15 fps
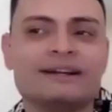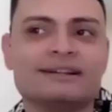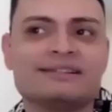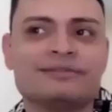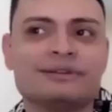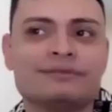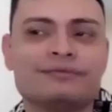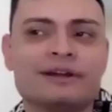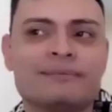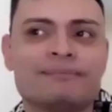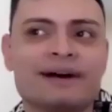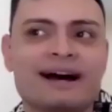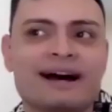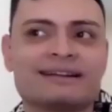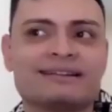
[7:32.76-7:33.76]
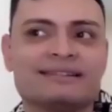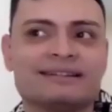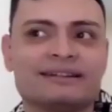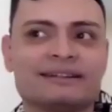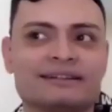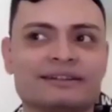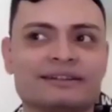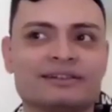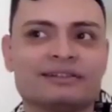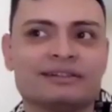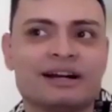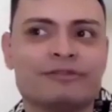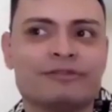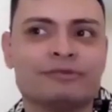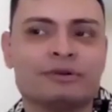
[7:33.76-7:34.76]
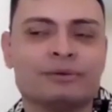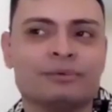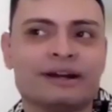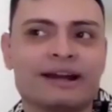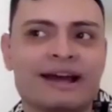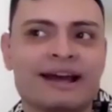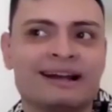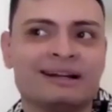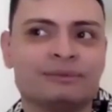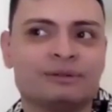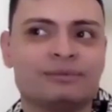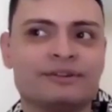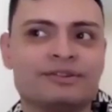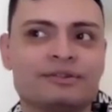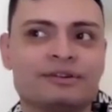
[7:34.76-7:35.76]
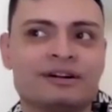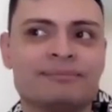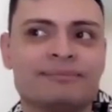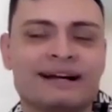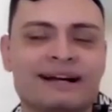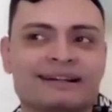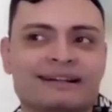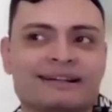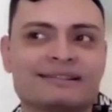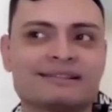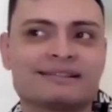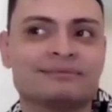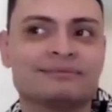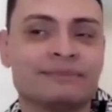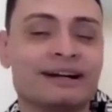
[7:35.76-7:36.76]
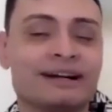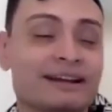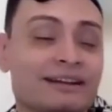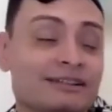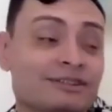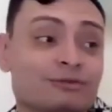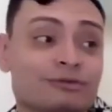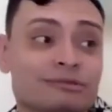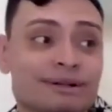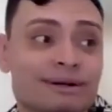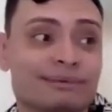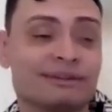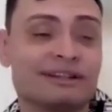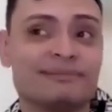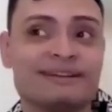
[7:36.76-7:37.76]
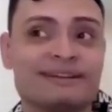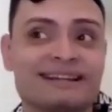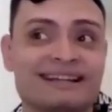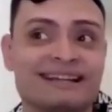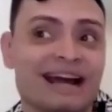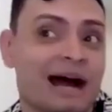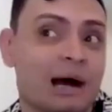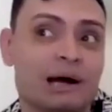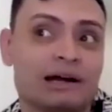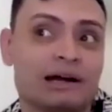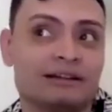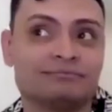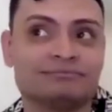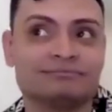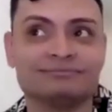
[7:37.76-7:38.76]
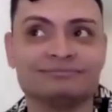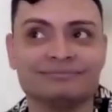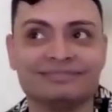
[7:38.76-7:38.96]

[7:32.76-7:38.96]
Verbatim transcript: as if you've impacted your life? What what animal would you come back as? And my answer would probably be, um,